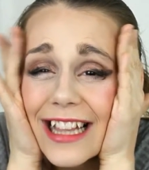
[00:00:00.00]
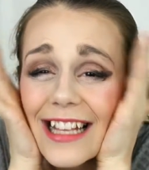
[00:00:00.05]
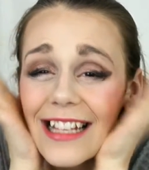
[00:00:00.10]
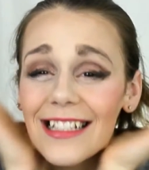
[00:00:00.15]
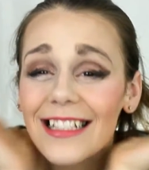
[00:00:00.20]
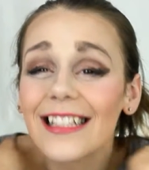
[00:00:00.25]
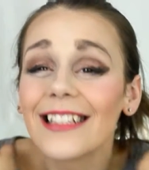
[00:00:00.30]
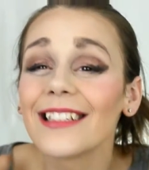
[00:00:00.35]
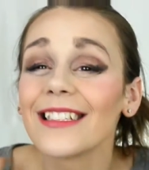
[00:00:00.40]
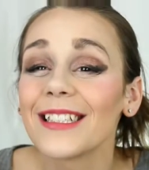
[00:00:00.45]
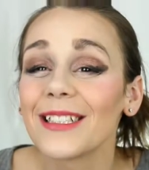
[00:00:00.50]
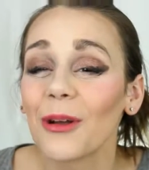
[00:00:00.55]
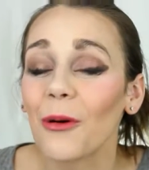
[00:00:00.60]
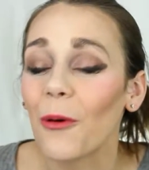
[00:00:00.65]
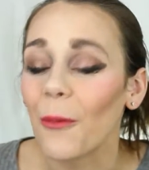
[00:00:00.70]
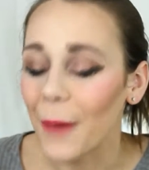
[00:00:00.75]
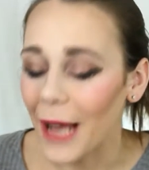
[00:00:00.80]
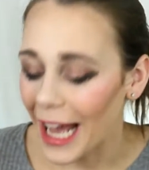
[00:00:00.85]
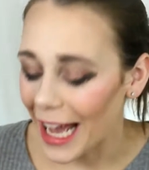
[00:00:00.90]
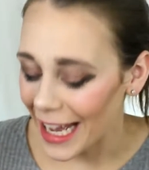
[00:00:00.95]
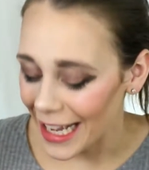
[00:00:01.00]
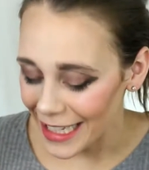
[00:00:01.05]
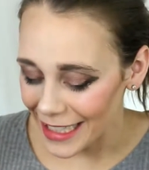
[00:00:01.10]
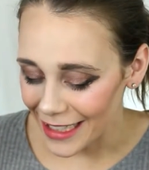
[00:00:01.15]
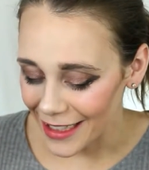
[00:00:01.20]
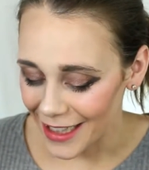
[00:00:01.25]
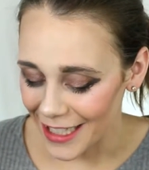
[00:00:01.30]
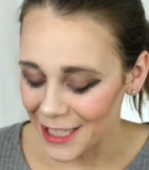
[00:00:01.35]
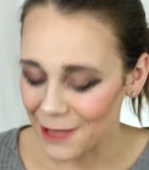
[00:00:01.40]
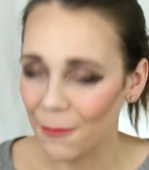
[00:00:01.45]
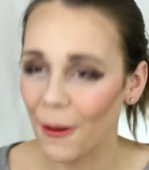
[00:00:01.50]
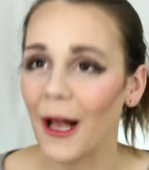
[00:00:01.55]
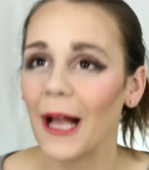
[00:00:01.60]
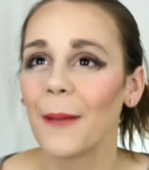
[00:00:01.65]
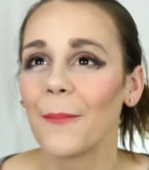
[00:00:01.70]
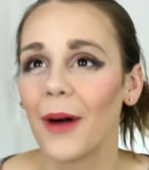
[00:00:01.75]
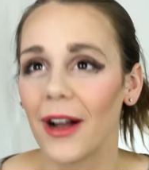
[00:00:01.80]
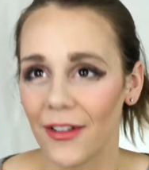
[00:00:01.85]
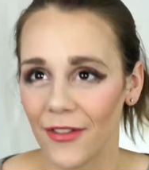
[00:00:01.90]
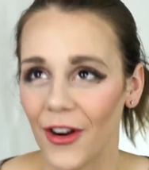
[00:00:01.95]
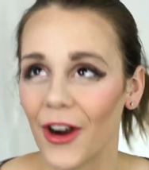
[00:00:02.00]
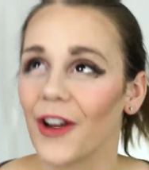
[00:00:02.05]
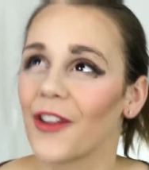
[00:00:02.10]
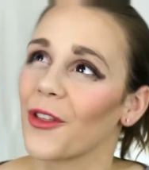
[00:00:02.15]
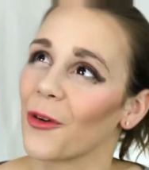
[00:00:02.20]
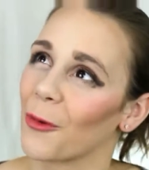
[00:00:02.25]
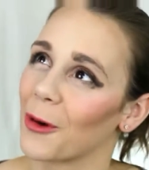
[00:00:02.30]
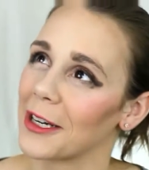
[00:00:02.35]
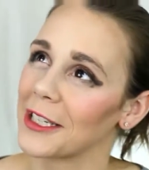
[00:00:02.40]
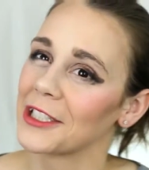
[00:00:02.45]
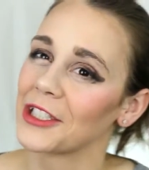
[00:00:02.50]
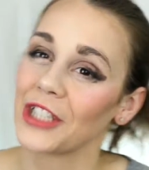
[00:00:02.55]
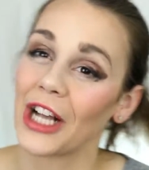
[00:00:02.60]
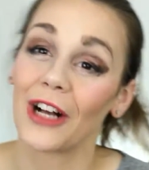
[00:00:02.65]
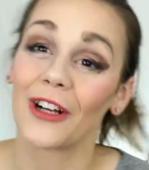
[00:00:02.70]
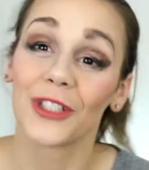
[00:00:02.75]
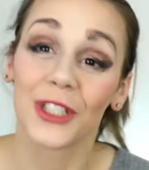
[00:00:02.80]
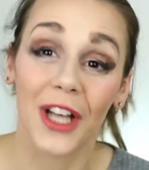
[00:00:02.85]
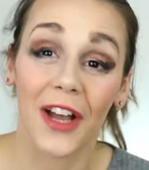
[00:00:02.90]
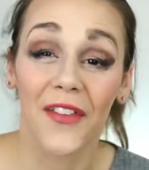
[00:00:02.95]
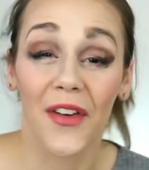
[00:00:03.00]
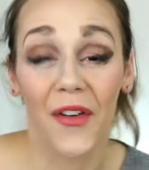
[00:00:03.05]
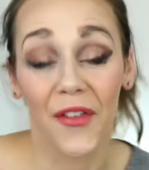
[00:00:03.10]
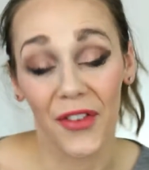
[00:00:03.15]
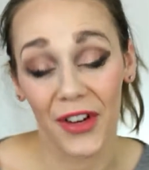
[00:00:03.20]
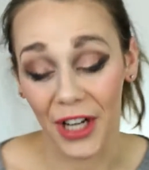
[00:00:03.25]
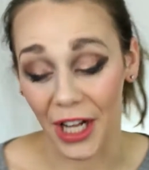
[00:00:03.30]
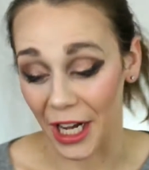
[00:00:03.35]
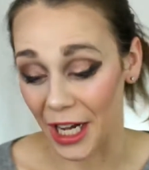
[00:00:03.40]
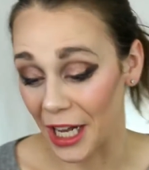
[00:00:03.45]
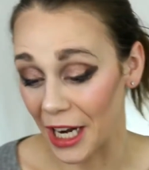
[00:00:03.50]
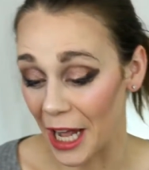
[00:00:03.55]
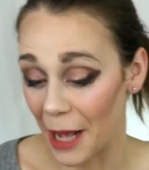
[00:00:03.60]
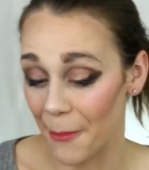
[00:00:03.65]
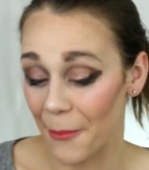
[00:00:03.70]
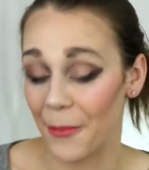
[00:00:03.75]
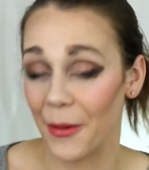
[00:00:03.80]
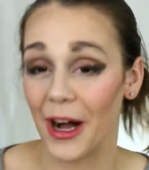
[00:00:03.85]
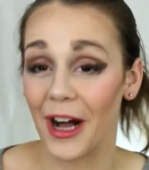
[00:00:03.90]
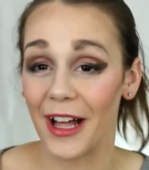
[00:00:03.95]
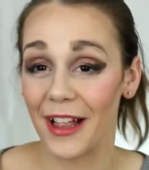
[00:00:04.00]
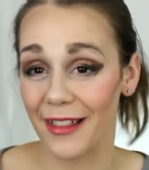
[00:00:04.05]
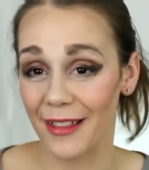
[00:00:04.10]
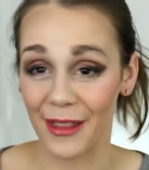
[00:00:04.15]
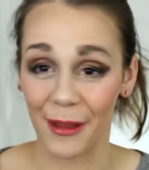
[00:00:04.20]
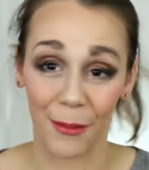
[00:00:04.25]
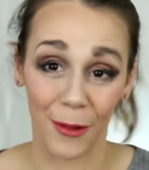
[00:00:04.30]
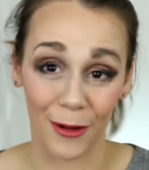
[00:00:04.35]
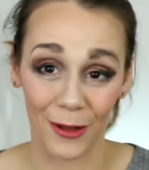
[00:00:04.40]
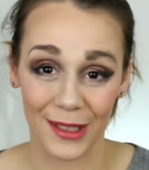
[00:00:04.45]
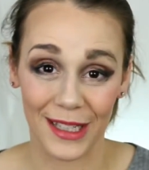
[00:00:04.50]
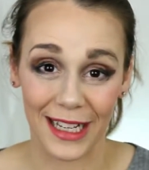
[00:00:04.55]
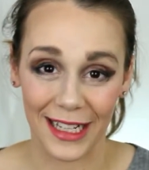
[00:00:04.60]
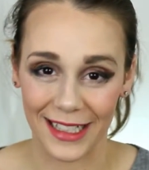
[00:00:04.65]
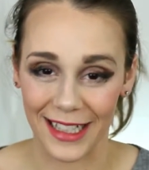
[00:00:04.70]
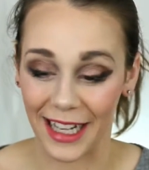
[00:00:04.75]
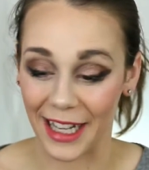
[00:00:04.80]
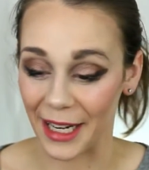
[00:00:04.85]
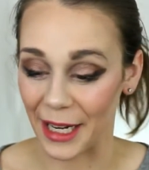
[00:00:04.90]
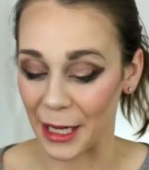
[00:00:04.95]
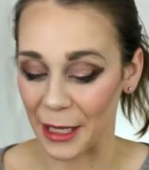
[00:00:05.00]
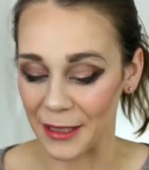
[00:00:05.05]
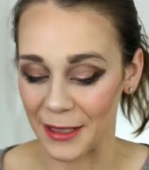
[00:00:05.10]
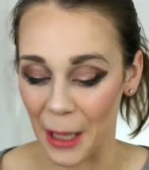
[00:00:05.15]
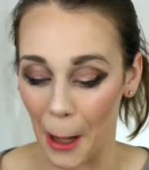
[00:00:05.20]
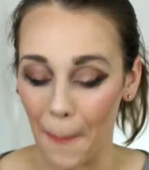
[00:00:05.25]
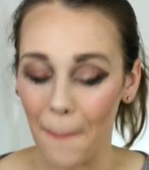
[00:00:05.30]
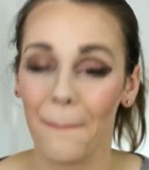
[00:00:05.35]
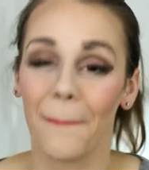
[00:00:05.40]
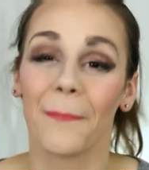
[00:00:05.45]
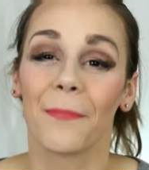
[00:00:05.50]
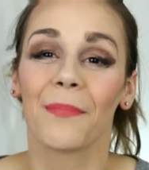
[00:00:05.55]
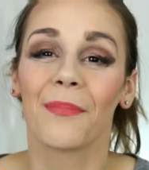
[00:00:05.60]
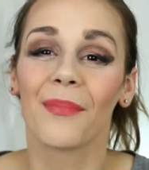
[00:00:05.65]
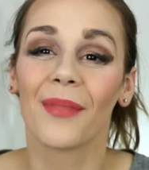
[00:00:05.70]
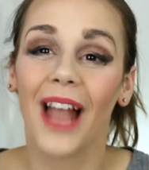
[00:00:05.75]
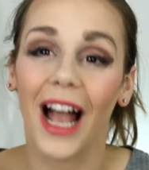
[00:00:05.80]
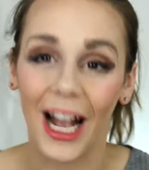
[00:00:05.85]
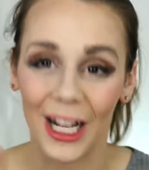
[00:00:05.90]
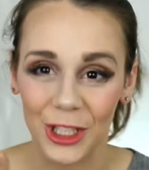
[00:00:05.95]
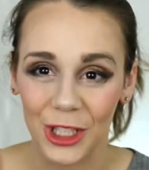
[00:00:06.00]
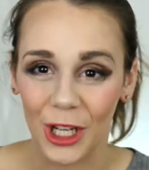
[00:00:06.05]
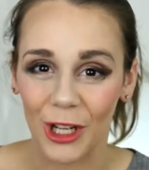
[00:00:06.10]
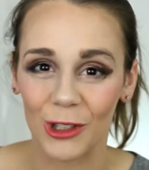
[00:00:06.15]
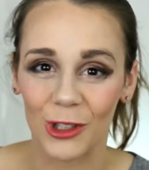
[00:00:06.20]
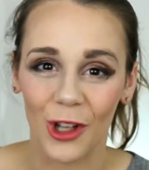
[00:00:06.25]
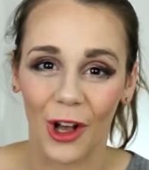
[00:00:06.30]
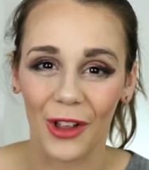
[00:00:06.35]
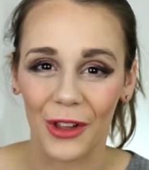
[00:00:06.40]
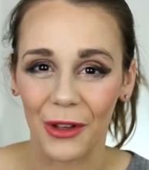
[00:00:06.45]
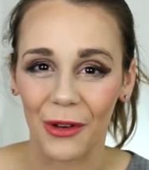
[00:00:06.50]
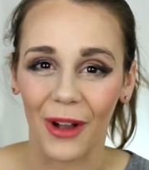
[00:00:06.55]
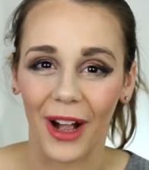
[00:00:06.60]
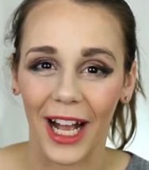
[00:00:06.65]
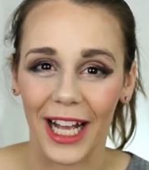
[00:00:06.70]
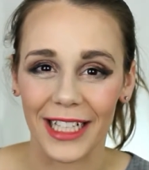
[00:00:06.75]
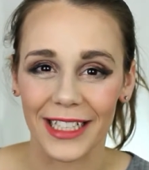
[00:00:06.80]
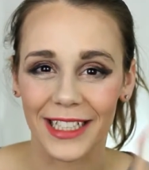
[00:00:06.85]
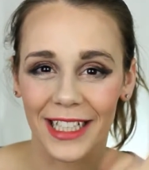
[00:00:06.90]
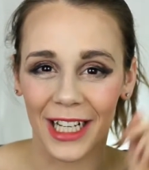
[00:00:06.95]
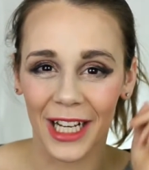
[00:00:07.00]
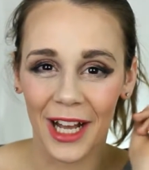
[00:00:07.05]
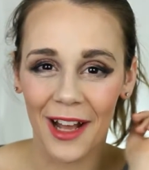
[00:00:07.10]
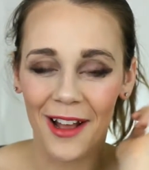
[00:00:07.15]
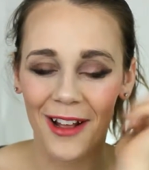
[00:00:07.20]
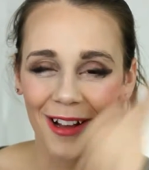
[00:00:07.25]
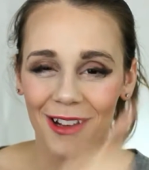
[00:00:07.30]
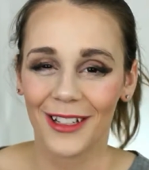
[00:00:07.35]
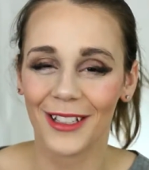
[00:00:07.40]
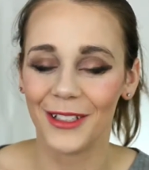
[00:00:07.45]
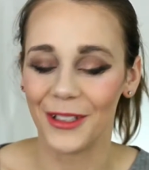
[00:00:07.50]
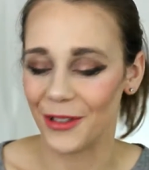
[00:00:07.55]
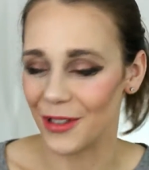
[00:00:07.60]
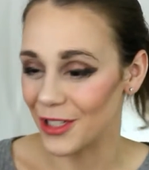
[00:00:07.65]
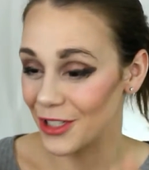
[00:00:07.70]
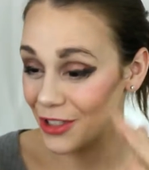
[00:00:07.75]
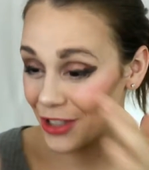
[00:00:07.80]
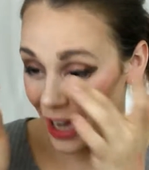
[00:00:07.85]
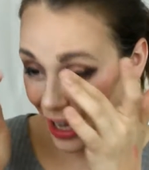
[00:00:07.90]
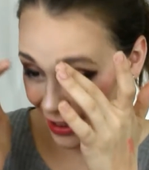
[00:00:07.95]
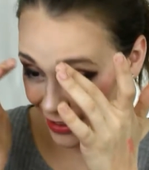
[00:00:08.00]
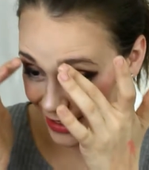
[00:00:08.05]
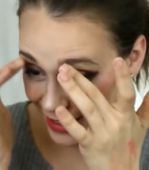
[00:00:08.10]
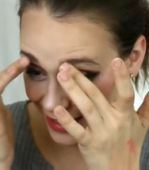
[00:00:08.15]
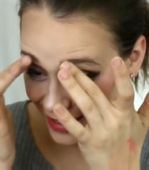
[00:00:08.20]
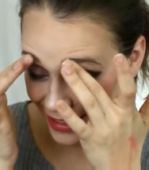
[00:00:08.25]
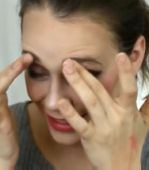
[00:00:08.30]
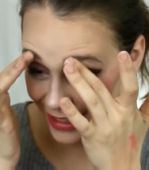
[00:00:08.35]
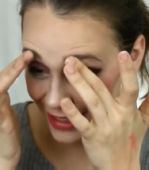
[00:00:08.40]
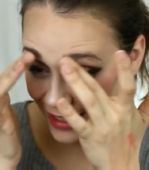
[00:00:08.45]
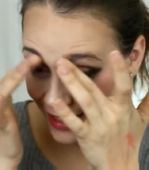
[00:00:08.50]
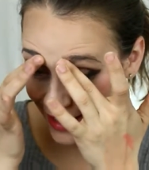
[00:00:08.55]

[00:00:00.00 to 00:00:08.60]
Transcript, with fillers: This is so bad. This is probably by far the worst challenge I've ever done, but the most exciting. So I challenge all of you guys. Do this challenge.